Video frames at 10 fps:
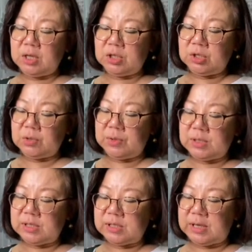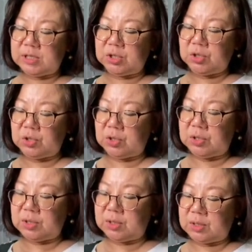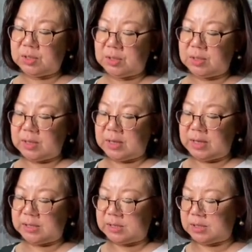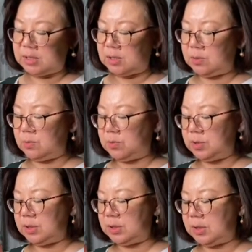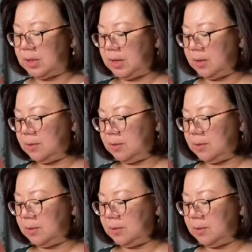So this is as good as it would get.